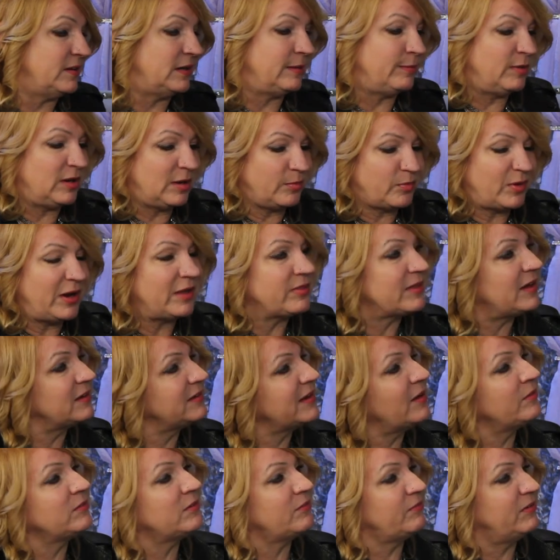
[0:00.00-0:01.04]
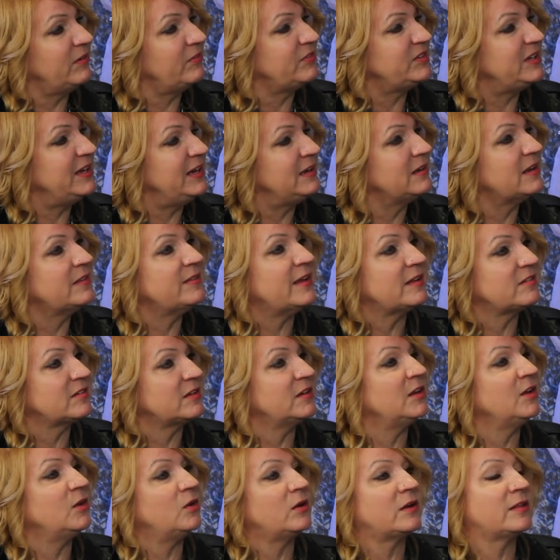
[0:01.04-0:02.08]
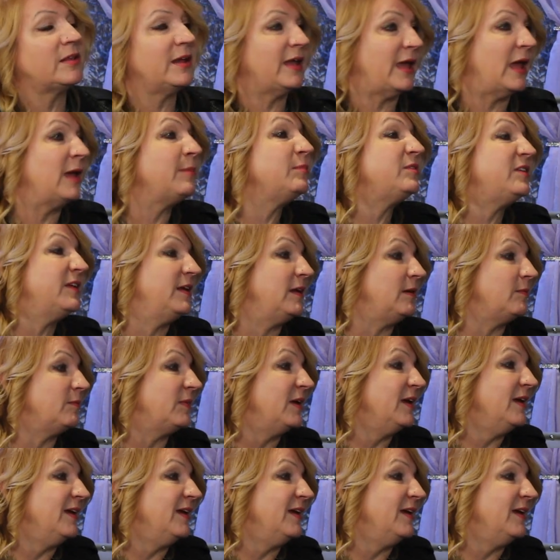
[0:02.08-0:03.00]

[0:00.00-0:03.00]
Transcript: and I'm going to break that down to 15, and that's going to go to the game team.